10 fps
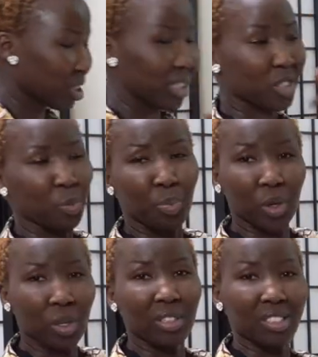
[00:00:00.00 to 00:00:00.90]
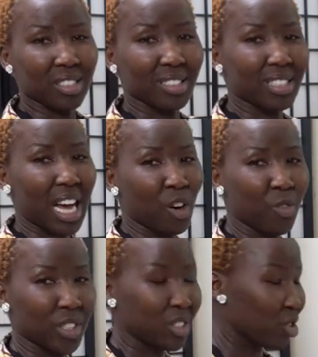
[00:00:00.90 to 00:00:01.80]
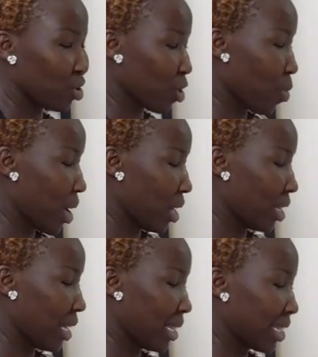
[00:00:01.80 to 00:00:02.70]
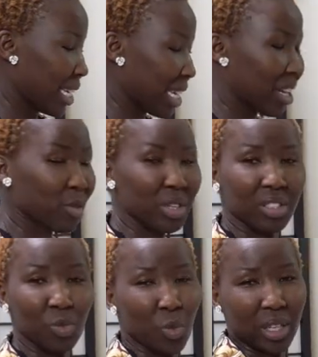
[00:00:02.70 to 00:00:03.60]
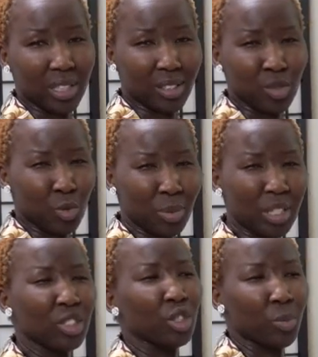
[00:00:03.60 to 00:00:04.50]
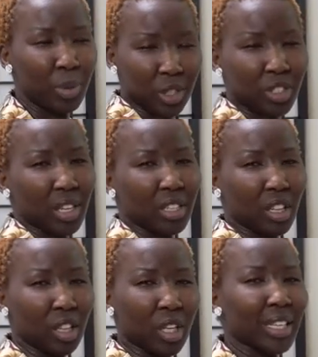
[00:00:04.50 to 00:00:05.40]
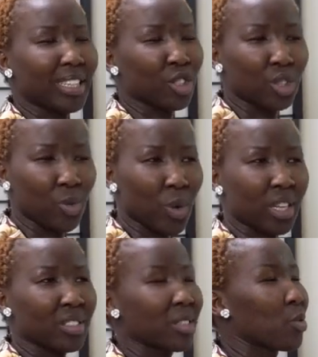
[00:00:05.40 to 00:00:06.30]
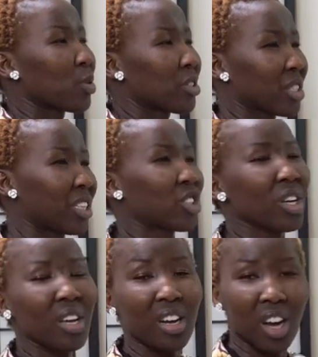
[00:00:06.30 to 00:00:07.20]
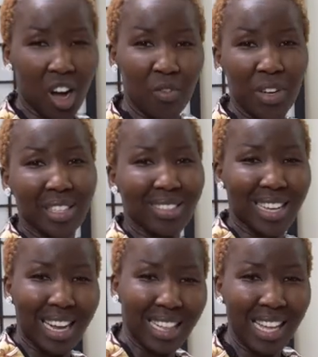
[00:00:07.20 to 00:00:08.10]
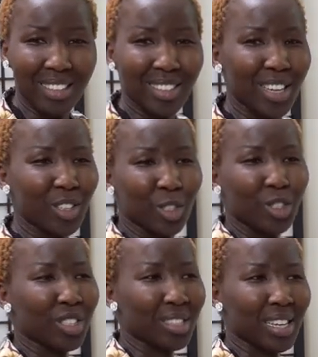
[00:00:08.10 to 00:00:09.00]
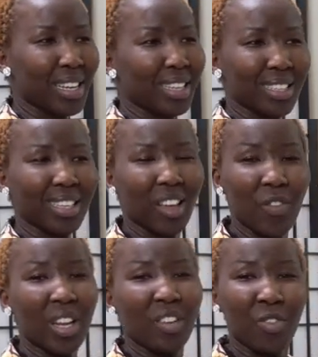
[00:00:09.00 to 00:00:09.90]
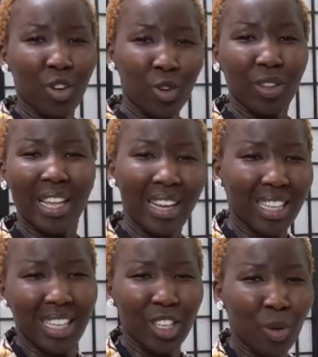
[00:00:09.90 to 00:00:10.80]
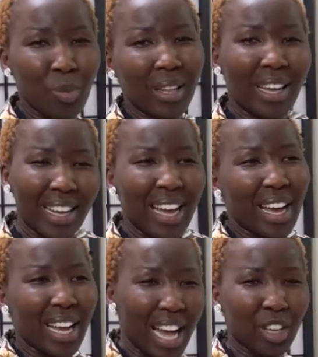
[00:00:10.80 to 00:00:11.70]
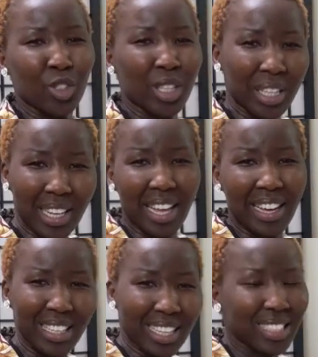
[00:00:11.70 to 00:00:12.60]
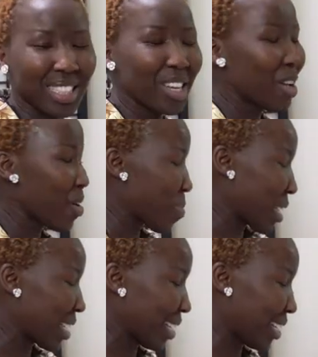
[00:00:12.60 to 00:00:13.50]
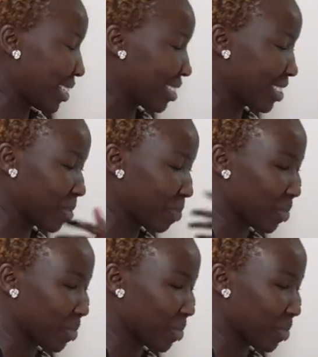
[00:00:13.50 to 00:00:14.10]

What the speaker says: she just pulls this outfit so well, and Carrie's one of these women. She puts on a look and she wears it with such confidence and class that you're just like, even if you don't like it, you'll be like, I actually like it, because,